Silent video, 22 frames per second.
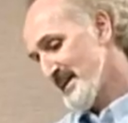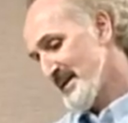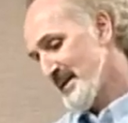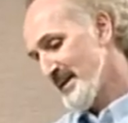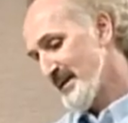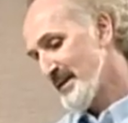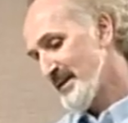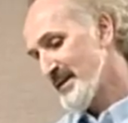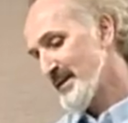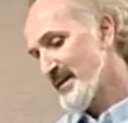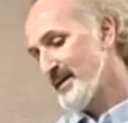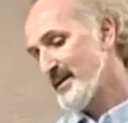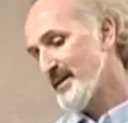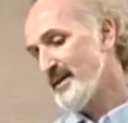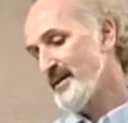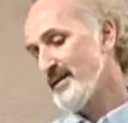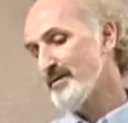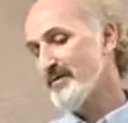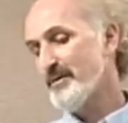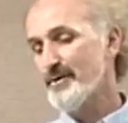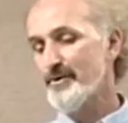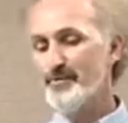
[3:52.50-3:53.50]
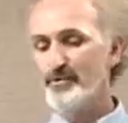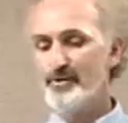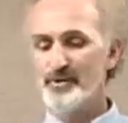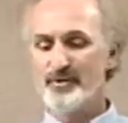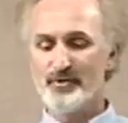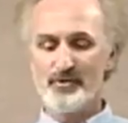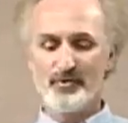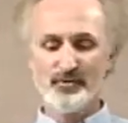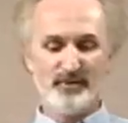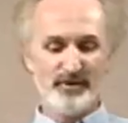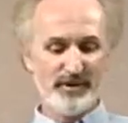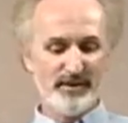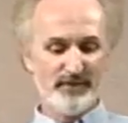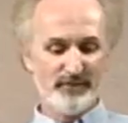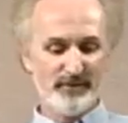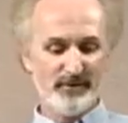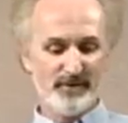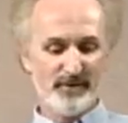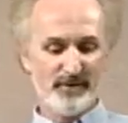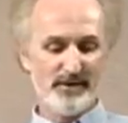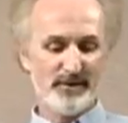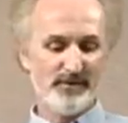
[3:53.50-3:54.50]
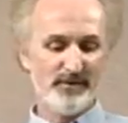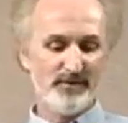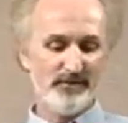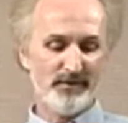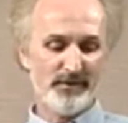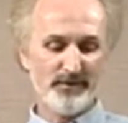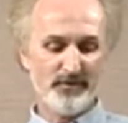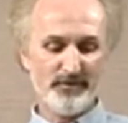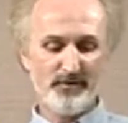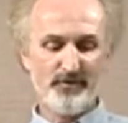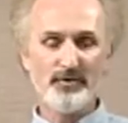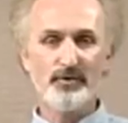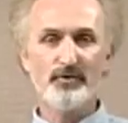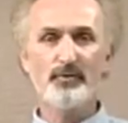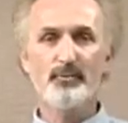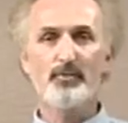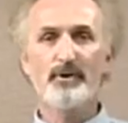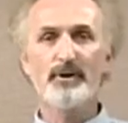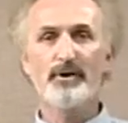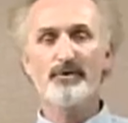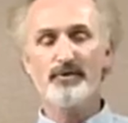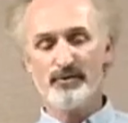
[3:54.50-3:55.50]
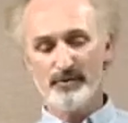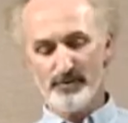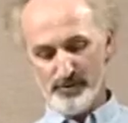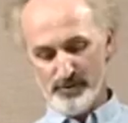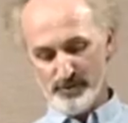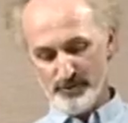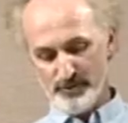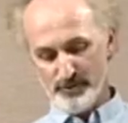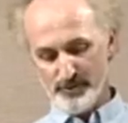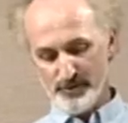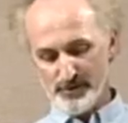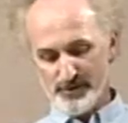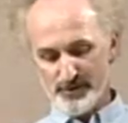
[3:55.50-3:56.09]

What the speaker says: Inside of here, of course, you have all kinds of other situations. You can